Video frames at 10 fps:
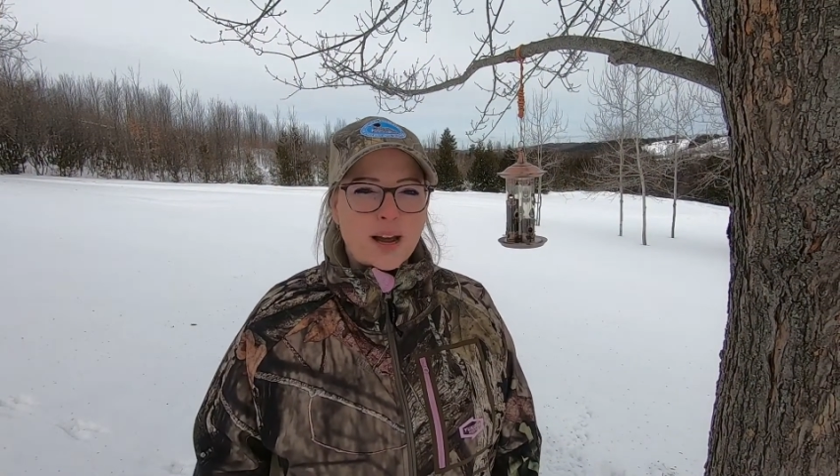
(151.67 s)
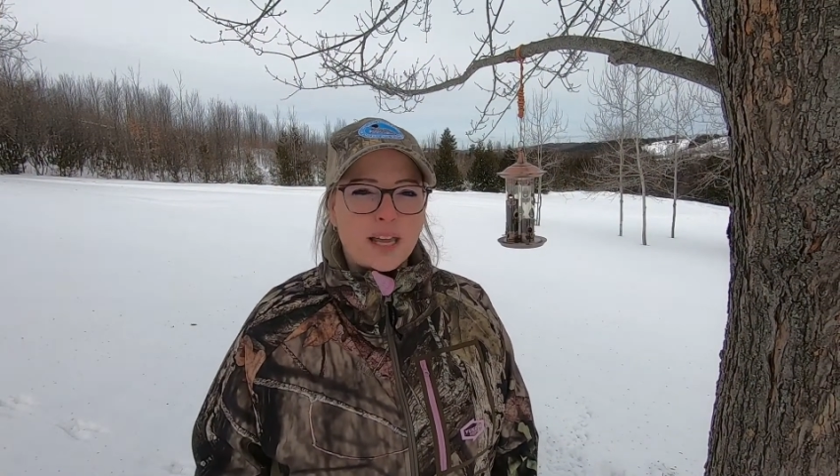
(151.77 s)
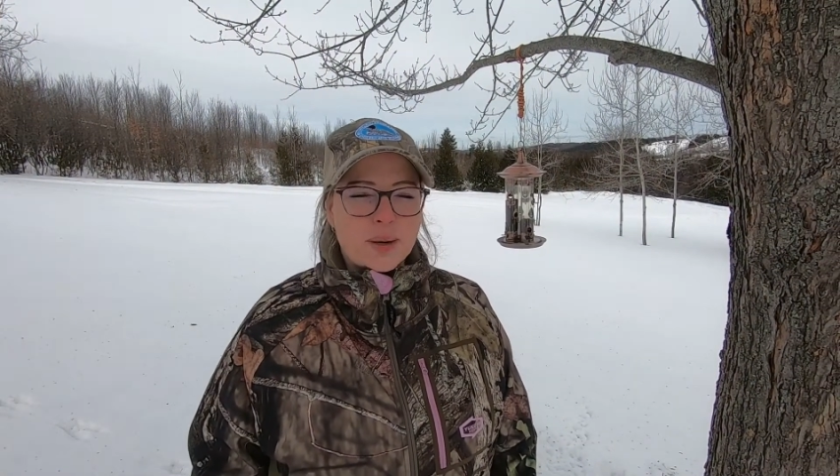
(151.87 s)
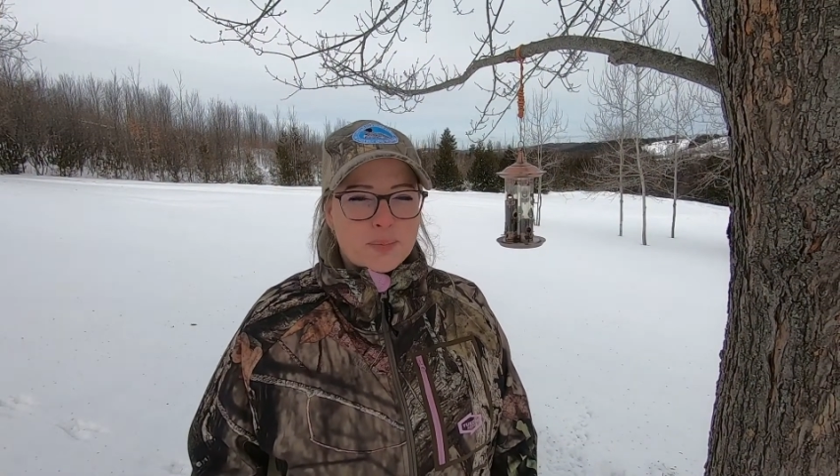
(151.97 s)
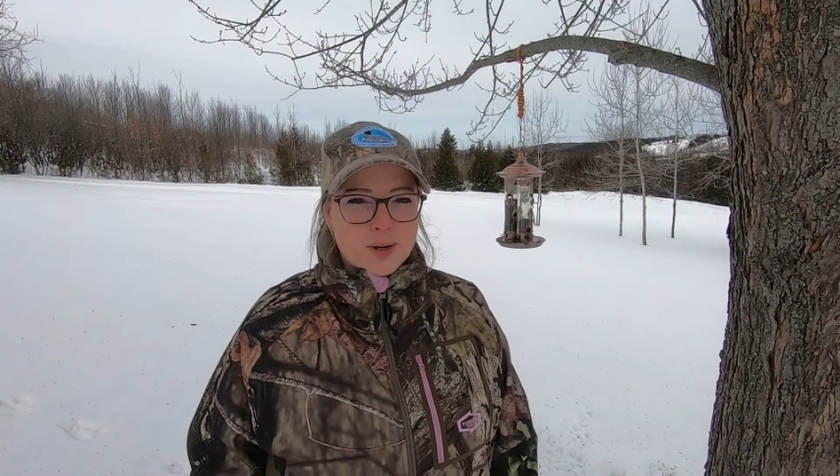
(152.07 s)
I
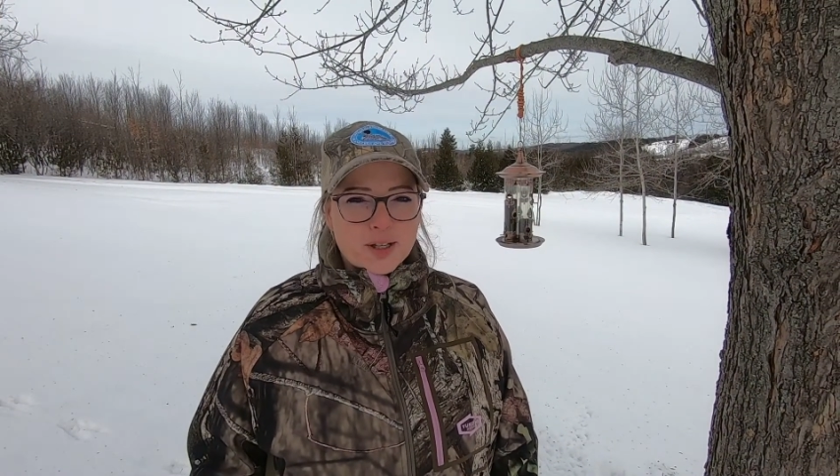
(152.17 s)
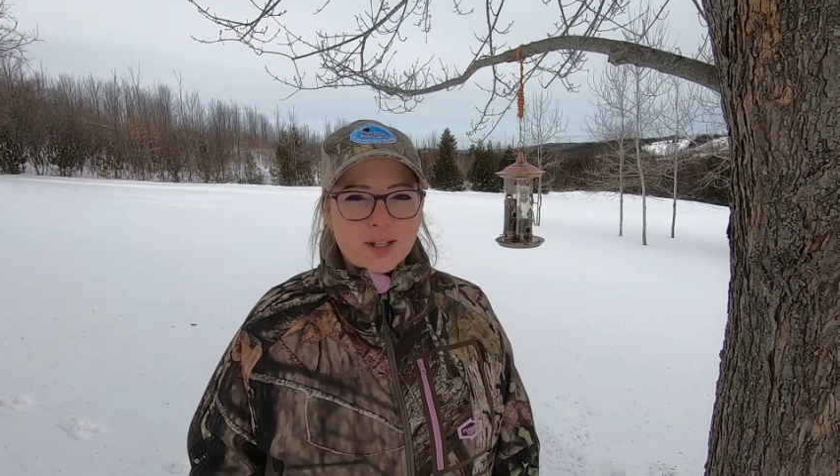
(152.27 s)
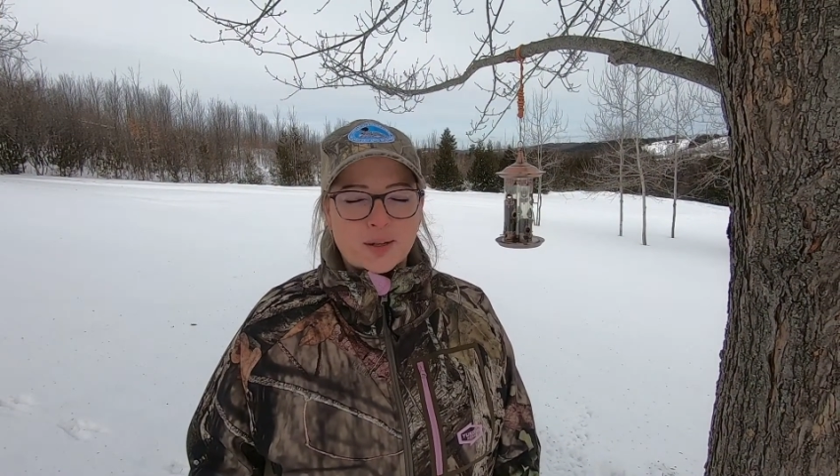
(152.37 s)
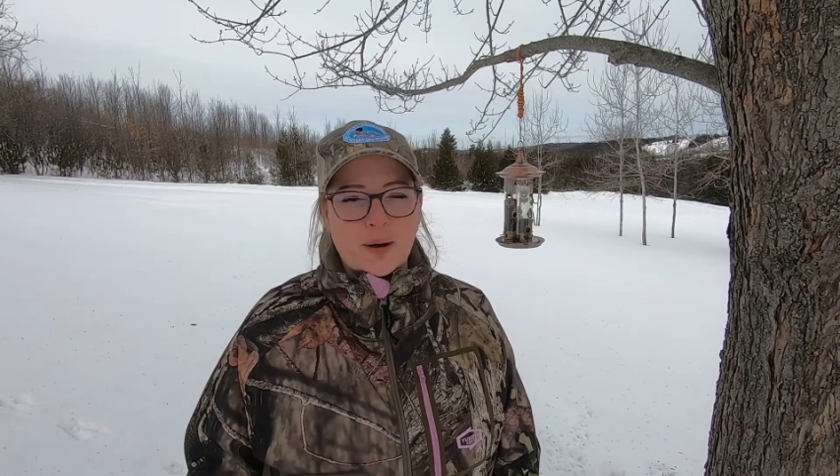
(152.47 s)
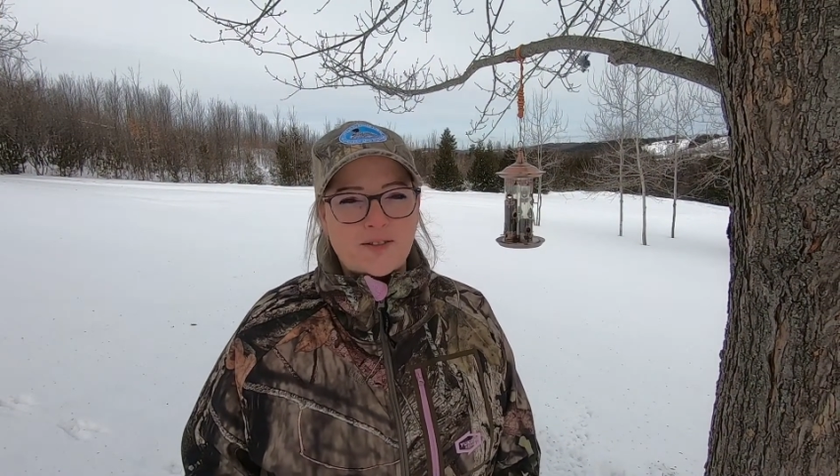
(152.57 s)
get
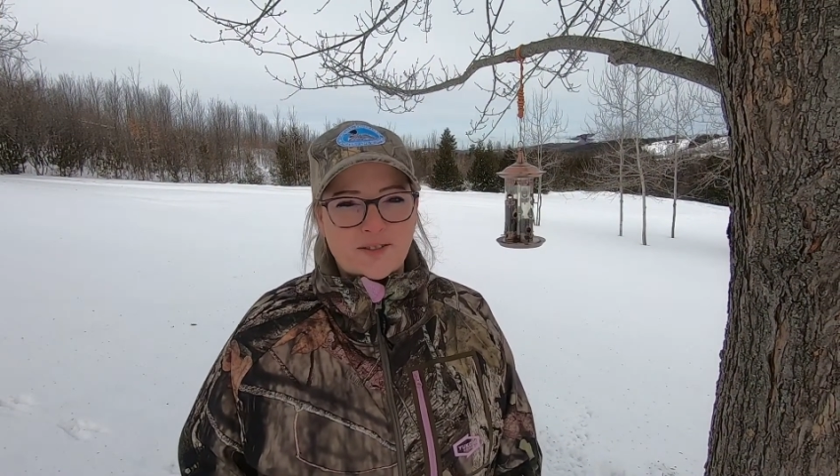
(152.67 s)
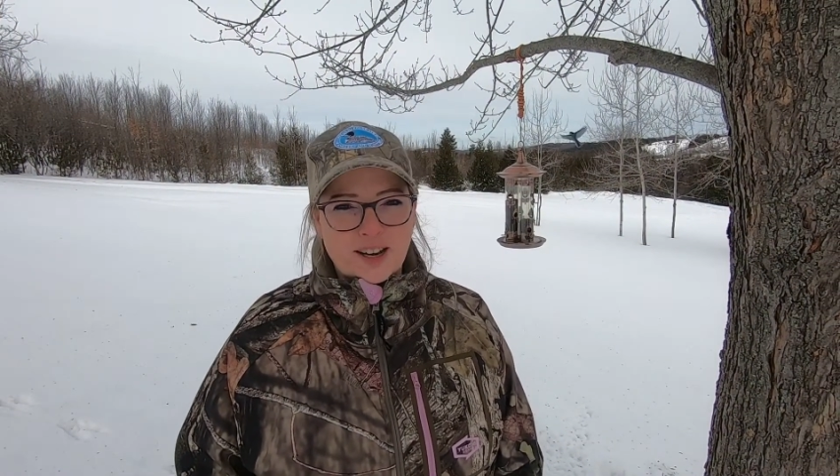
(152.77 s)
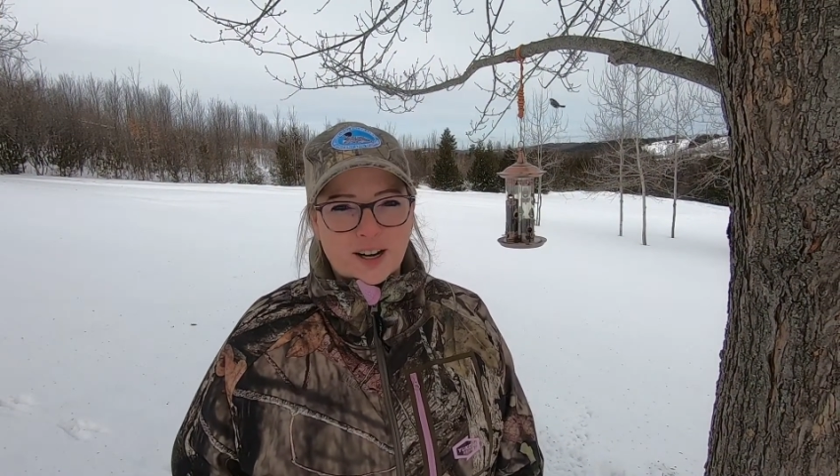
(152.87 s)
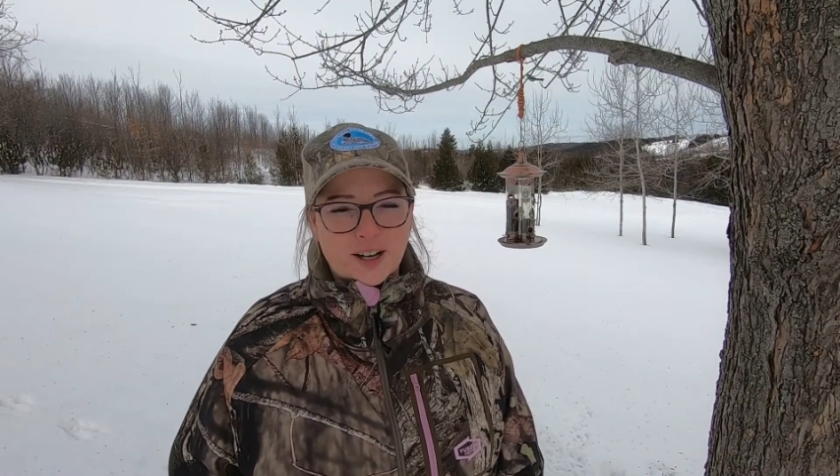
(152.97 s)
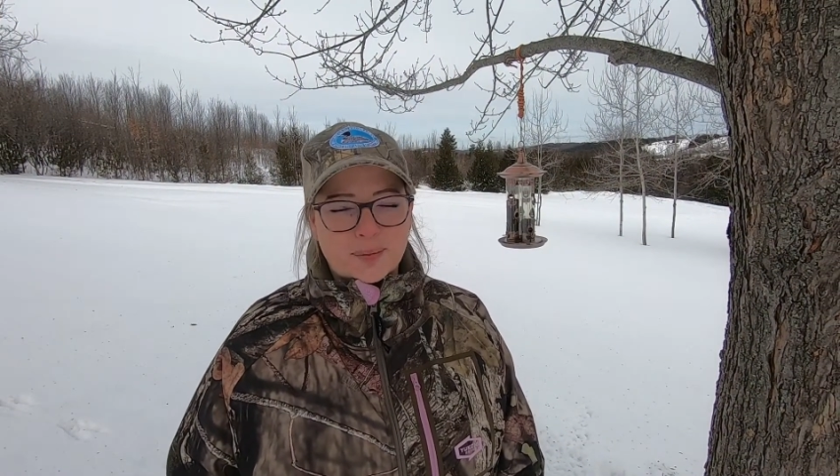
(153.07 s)
birds to my
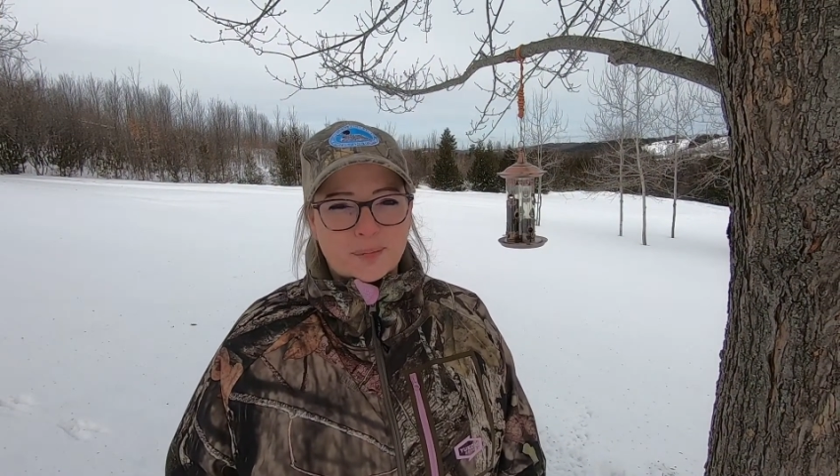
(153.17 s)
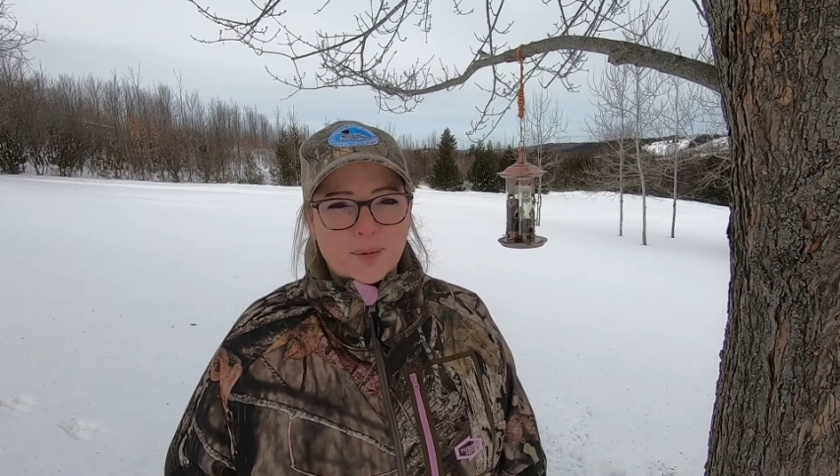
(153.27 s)
feeder?